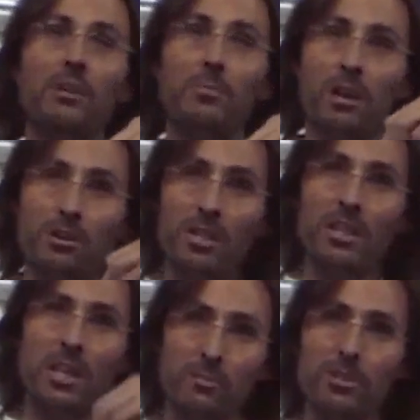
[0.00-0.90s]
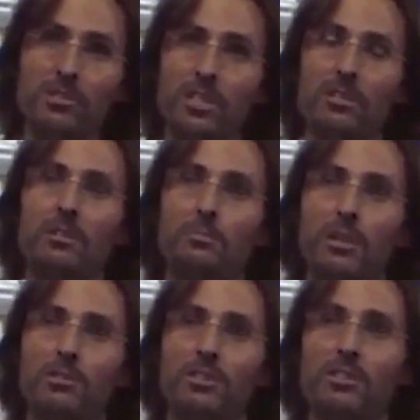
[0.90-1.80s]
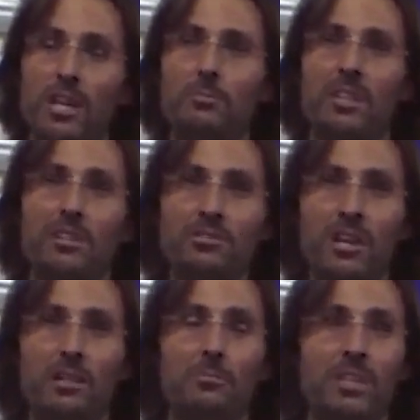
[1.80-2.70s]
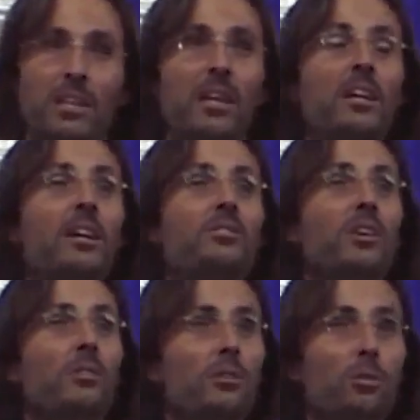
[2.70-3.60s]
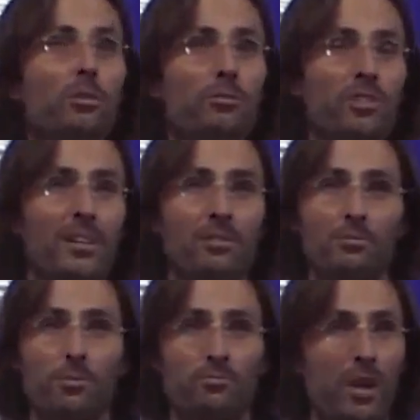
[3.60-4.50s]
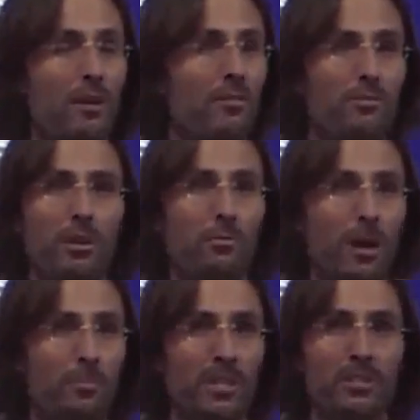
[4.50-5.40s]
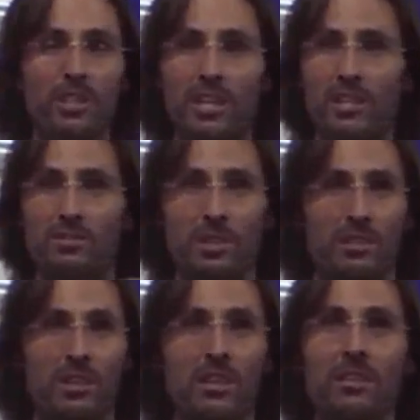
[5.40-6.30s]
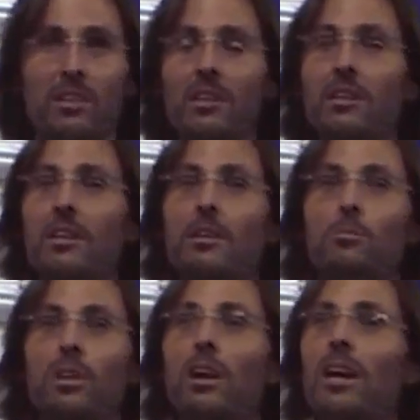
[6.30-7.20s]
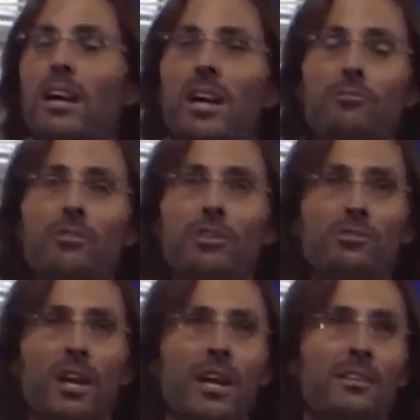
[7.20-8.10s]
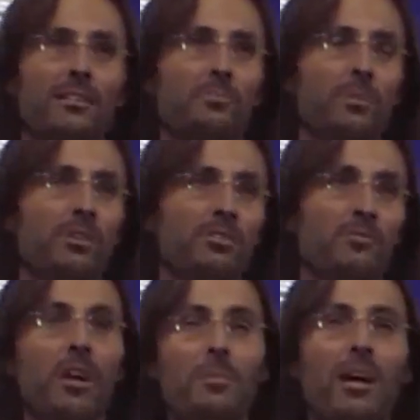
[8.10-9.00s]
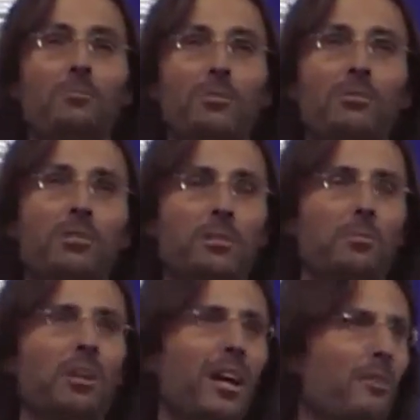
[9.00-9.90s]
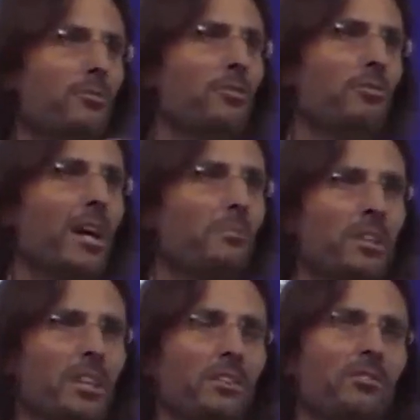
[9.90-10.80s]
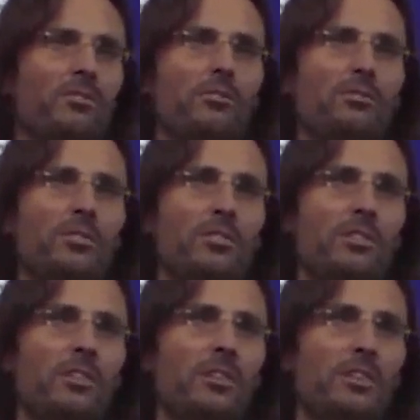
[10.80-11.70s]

means I'm owning every single emotion that's happening inside of me. So the law of attraction will very, very rapidly change, will it not? Will I ever attract a person? If I'm humble, will I ever attract being used?